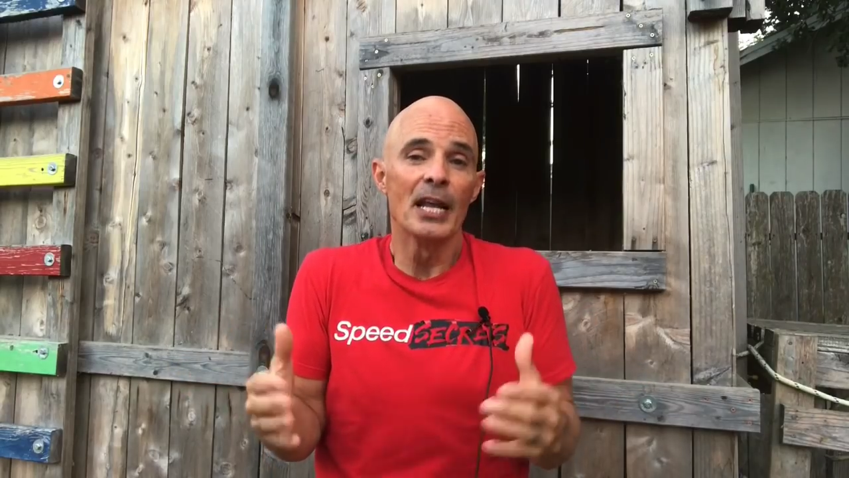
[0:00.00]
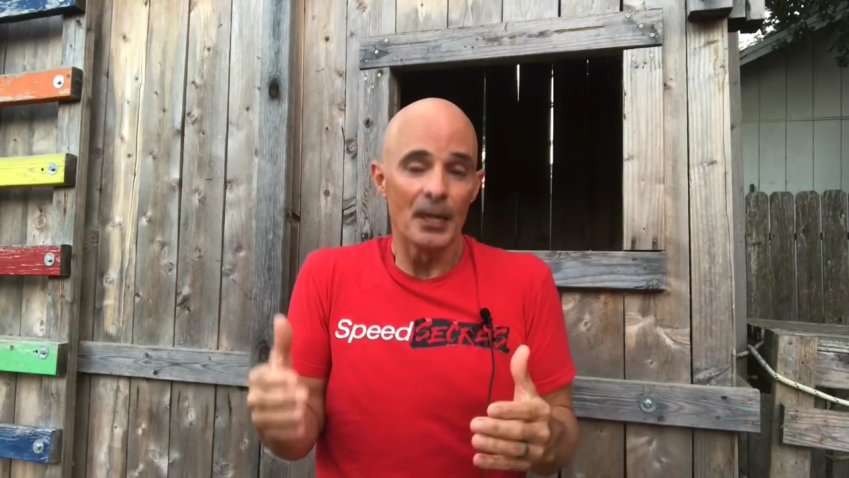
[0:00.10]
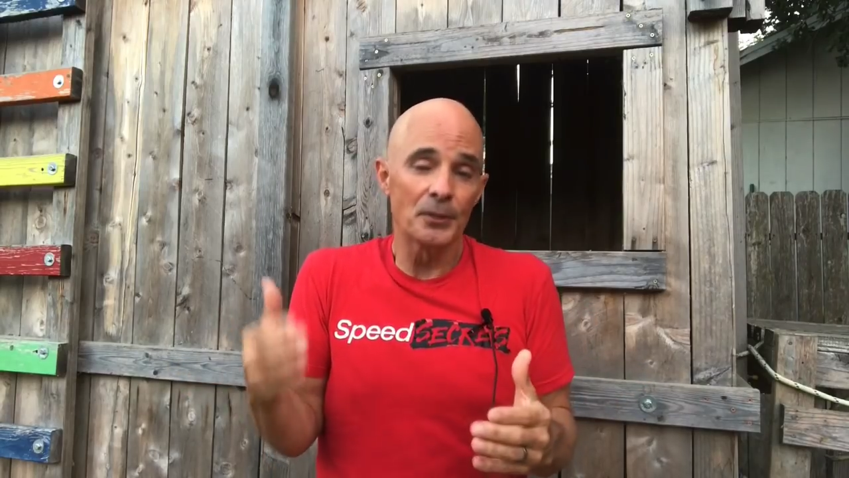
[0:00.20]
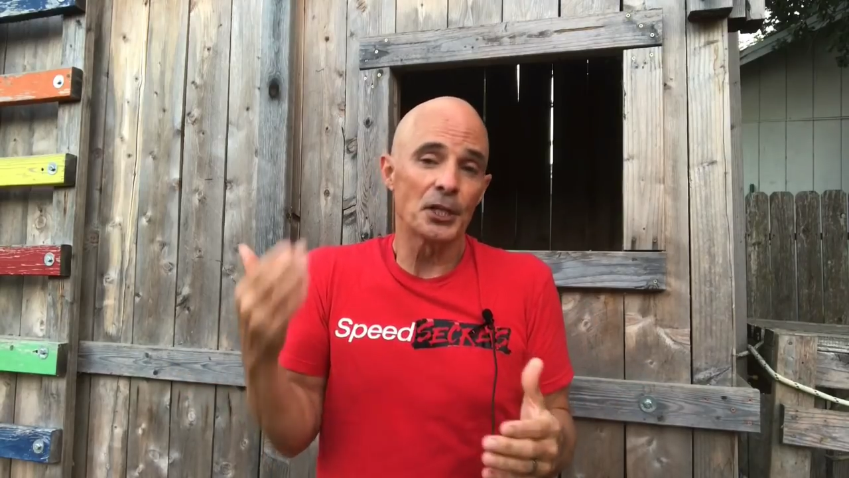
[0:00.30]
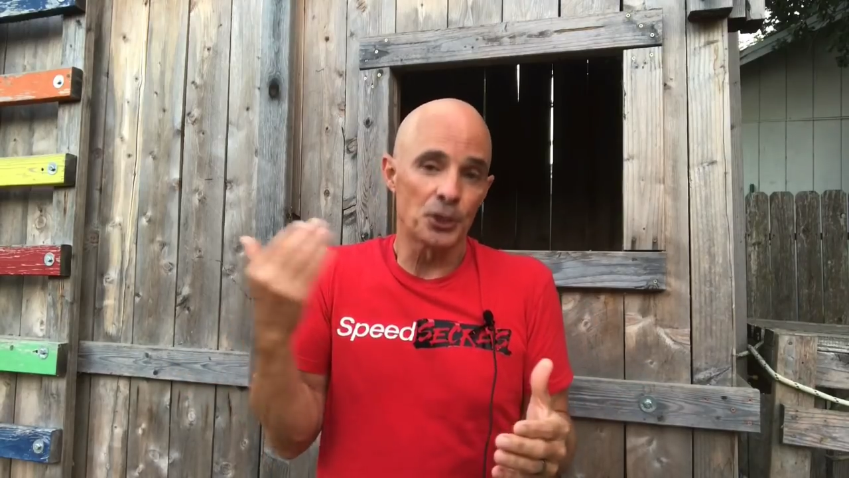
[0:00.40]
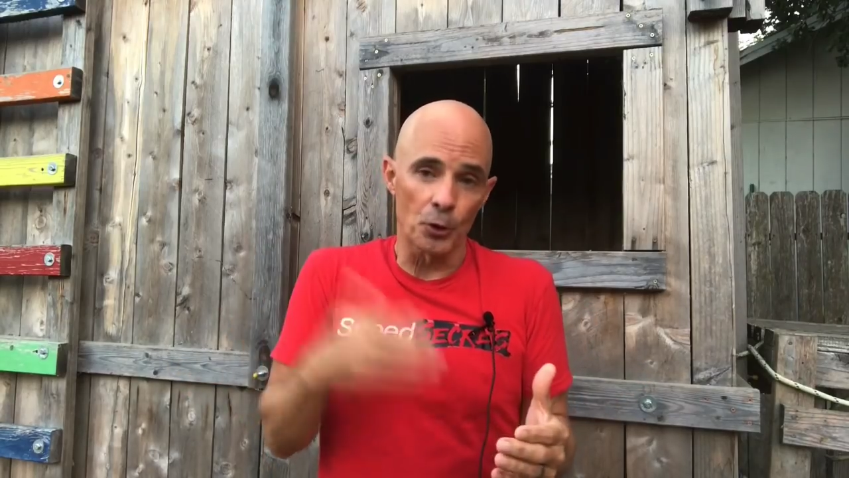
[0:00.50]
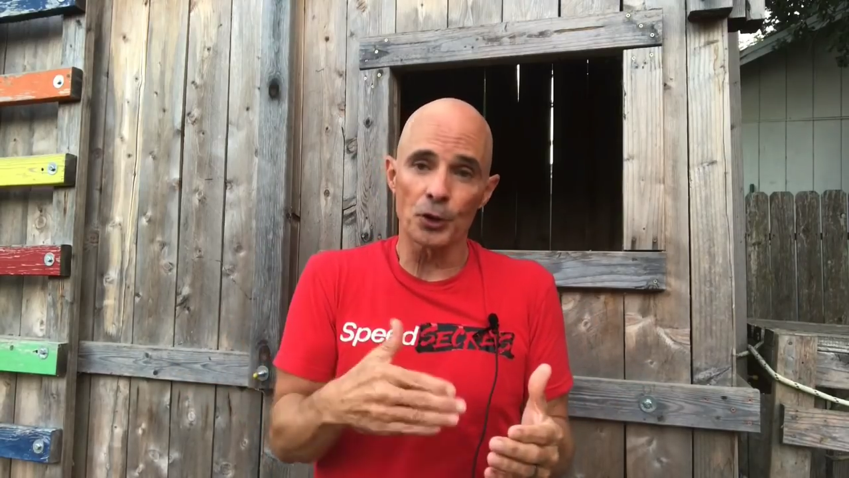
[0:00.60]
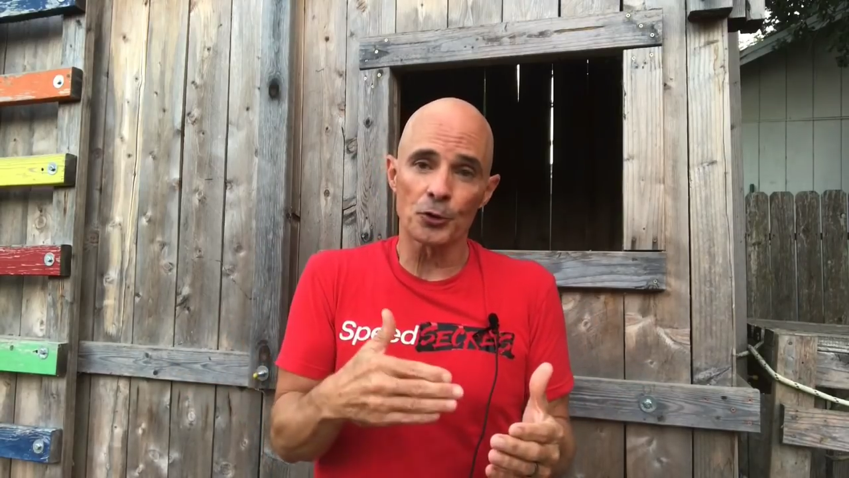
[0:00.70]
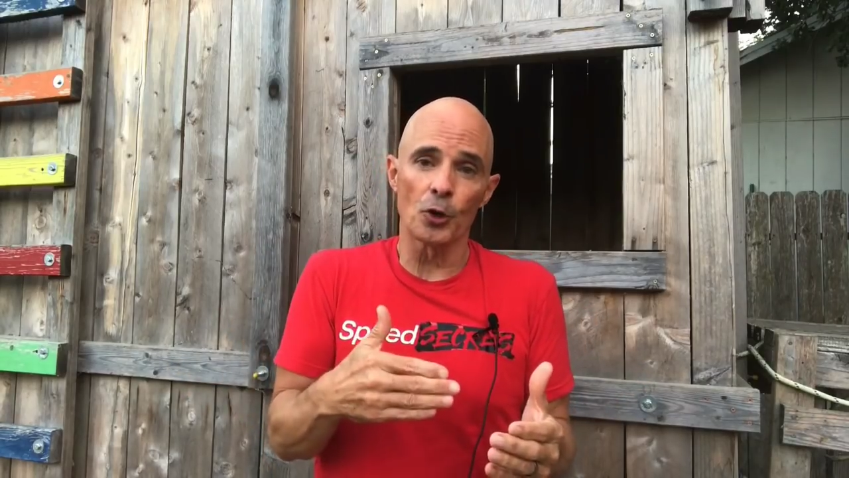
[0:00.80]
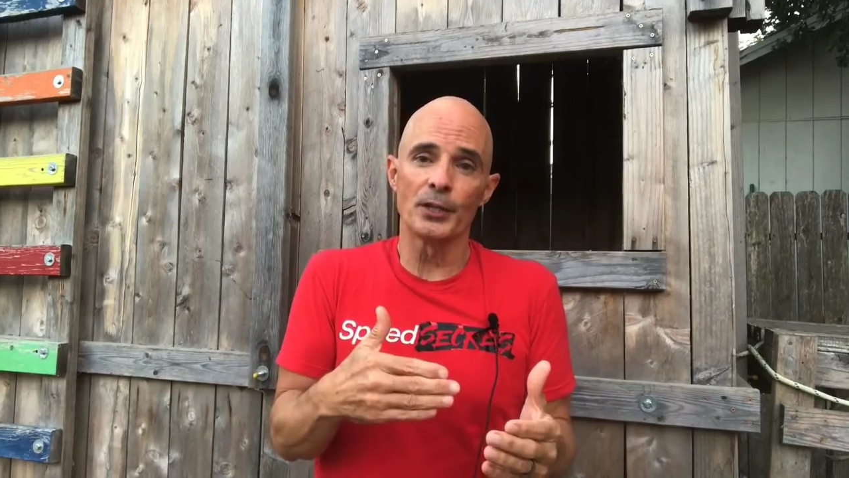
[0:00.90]
It was a short
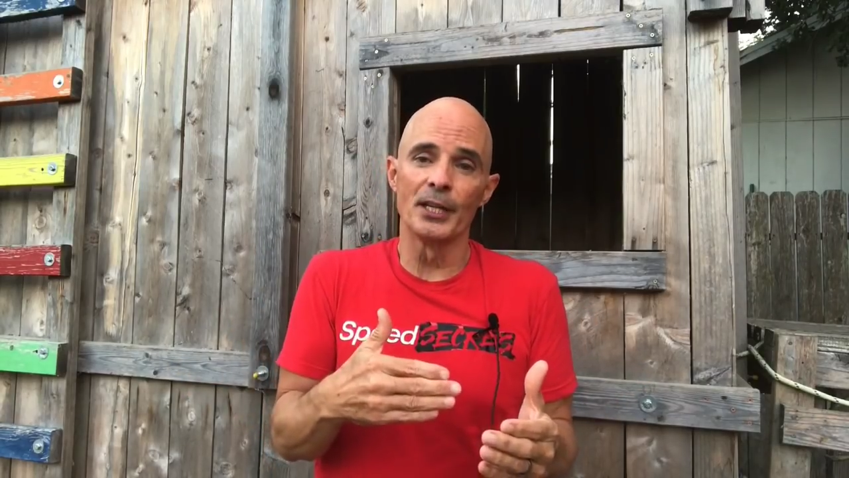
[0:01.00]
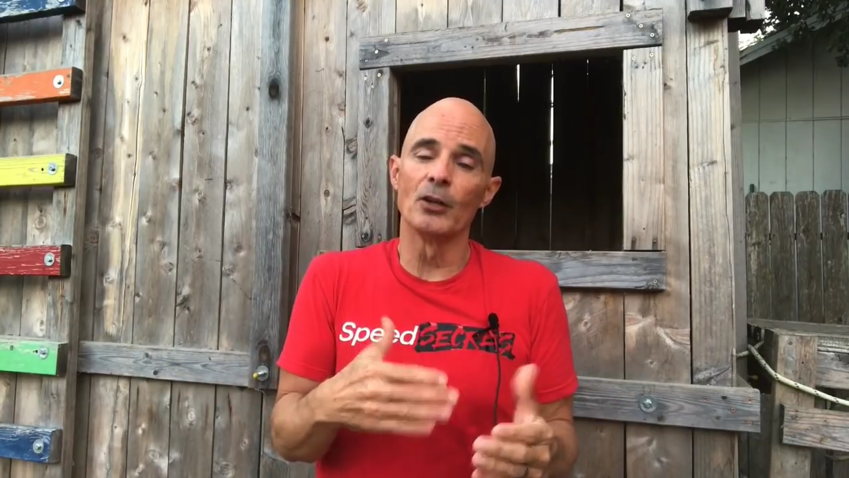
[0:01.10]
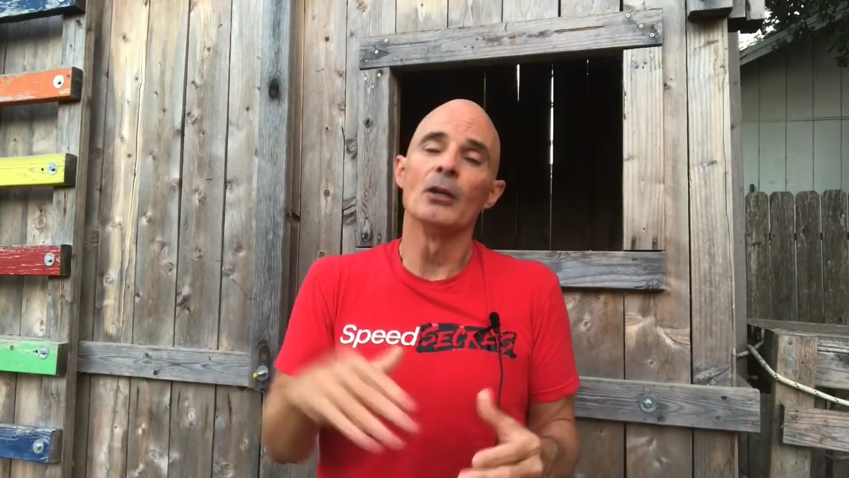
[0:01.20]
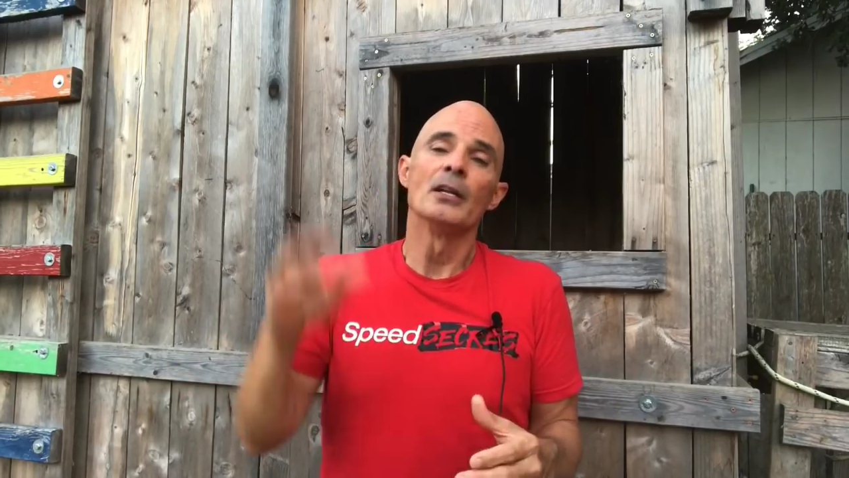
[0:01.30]
stroke deal